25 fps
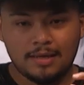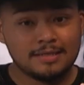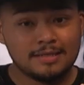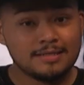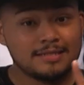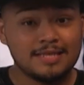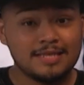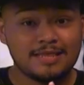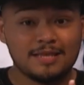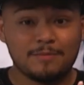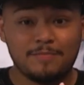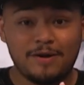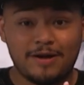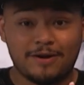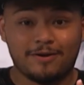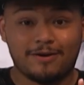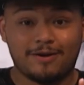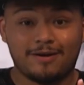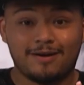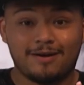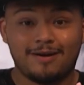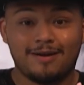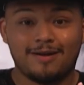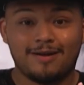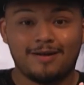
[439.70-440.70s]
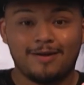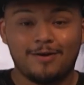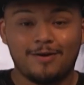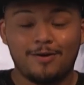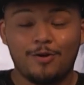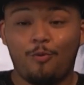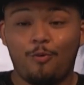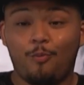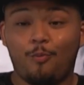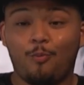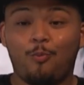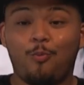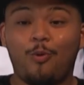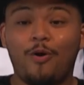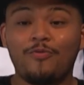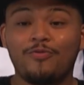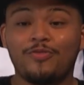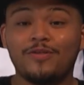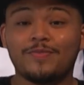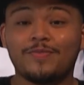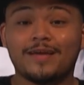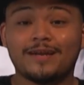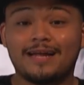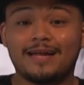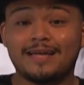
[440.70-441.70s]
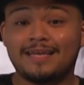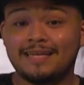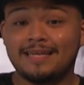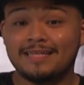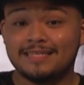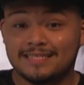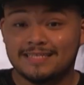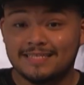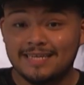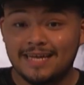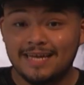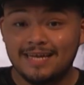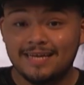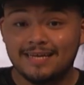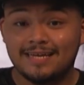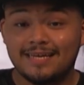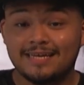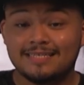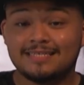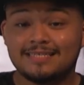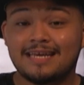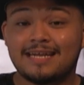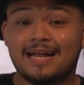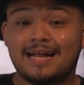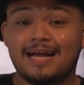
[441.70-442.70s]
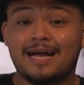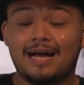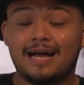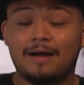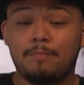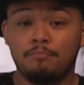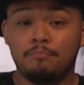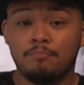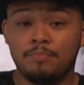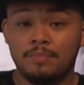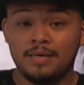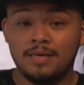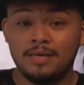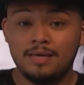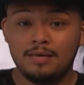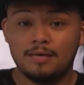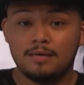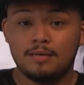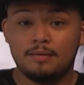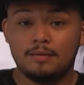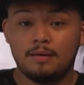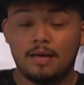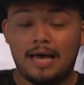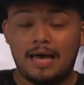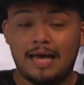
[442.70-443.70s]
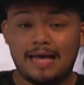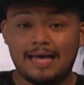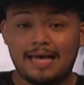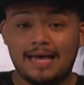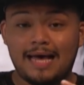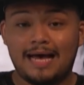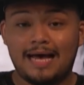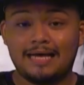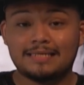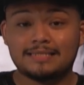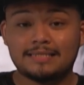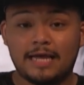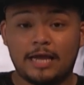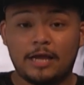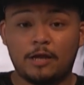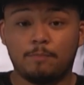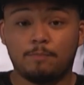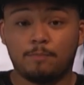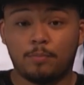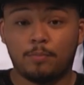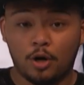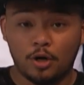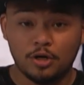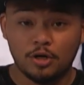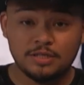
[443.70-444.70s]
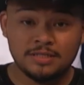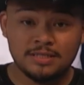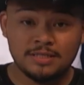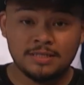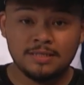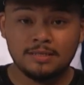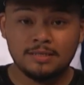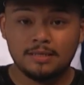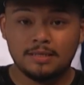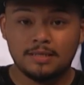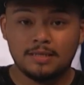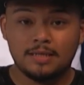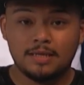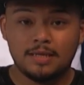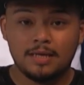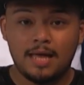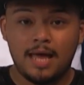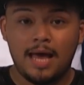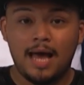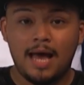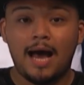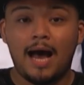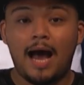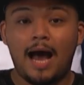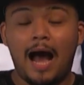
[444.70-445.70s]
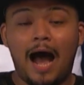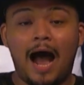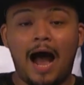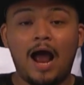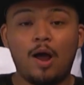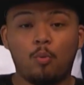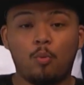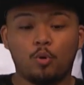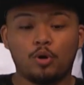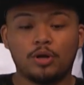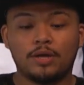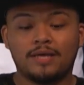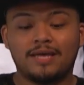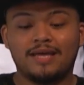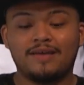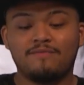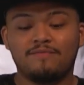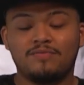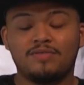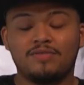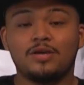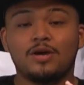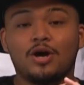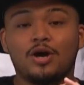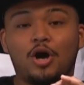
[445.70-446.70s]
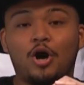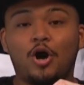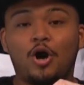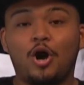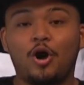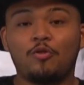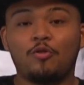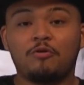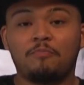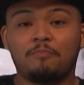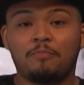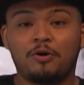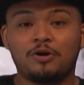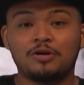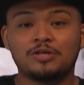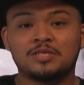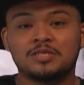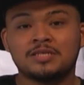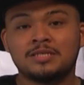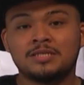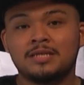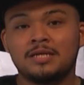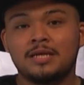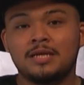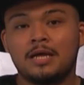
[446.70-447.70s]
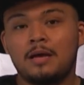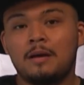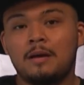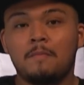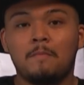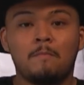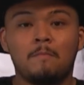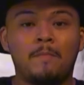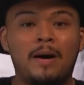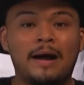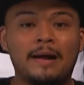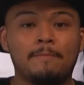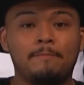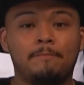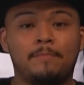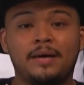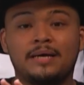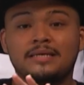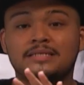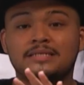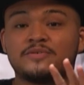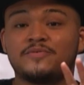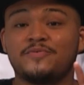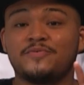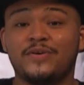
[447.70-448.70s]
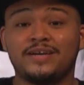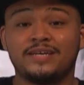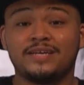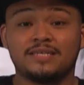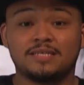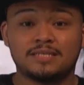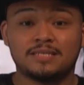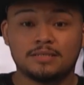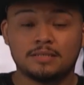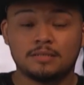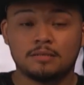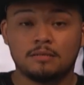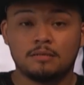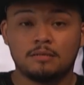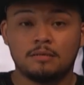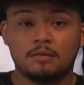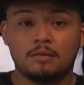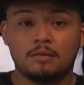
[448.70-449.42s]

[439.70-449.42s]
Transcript: There's nothing better. One thing that I can say is that me, as a person, I would give the other person my best face.